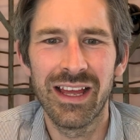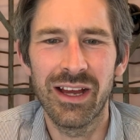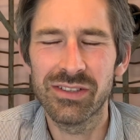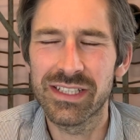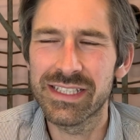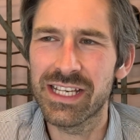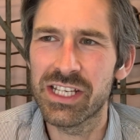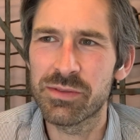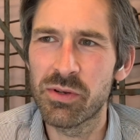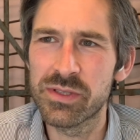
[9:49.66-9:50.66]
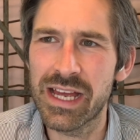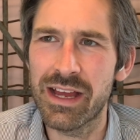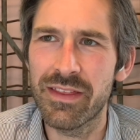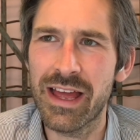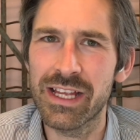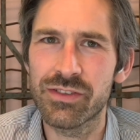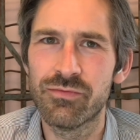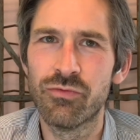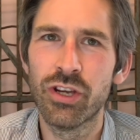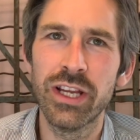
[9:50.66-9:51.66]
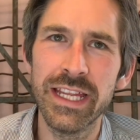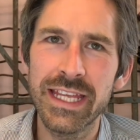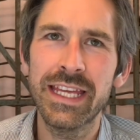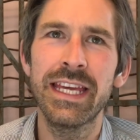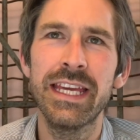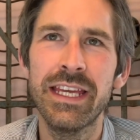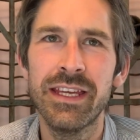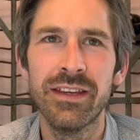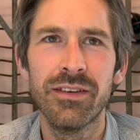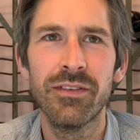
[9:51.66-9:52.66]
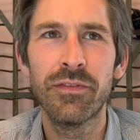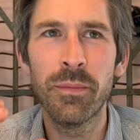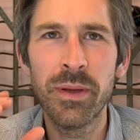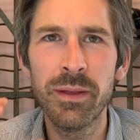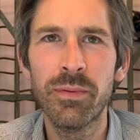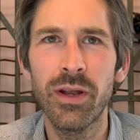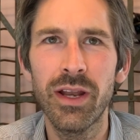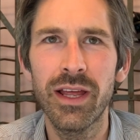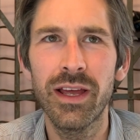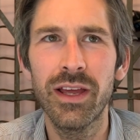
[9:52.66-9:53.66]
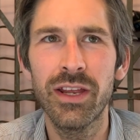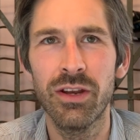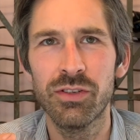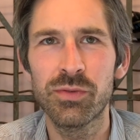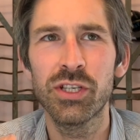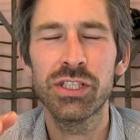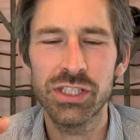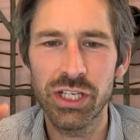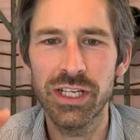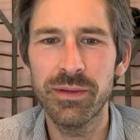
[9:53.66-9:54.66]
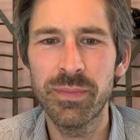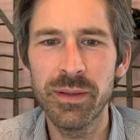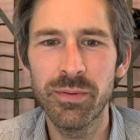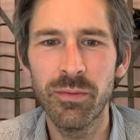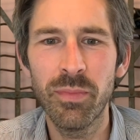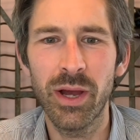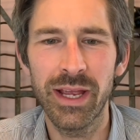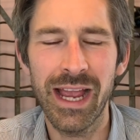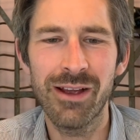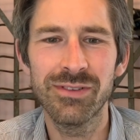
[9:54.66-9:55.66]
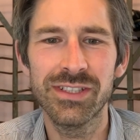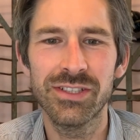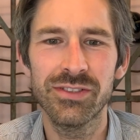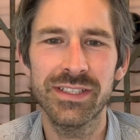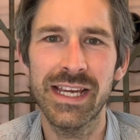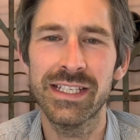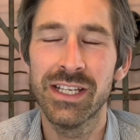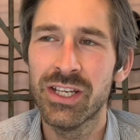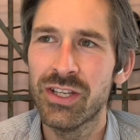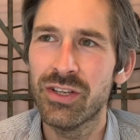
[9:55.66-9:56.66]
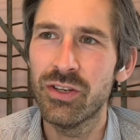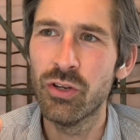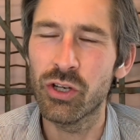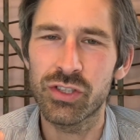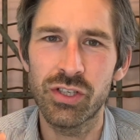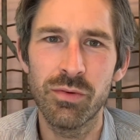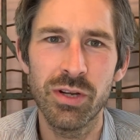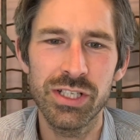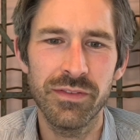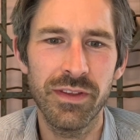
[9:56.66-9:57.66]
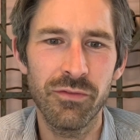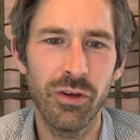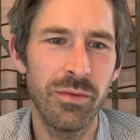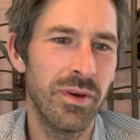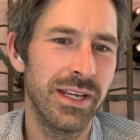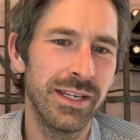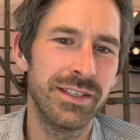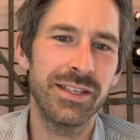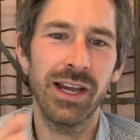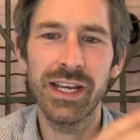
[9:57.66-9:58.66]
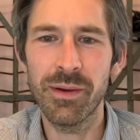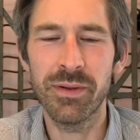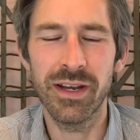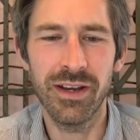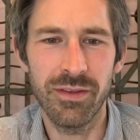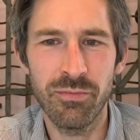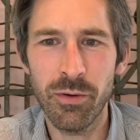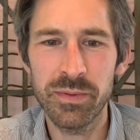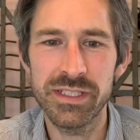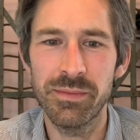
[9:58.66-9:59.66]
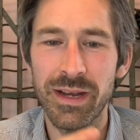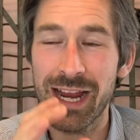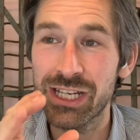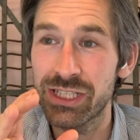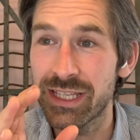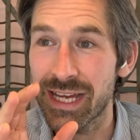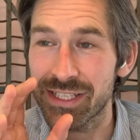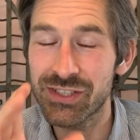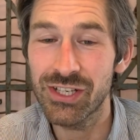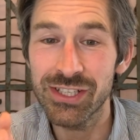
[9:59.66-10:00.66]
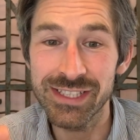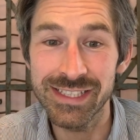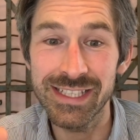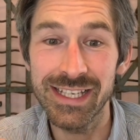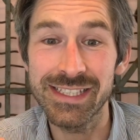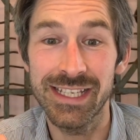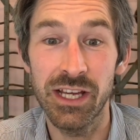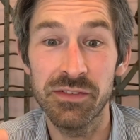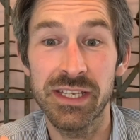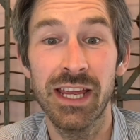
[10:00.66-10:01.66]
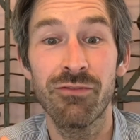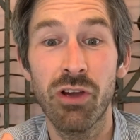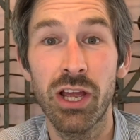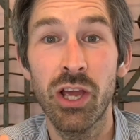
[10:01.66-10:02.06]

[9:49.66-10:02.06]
I was going to say, I suppose that's really key for people, certainly people buying houses, you said, not so much if they've got the money tied up in another property, but actually that certainty, isn't it, of saying, right,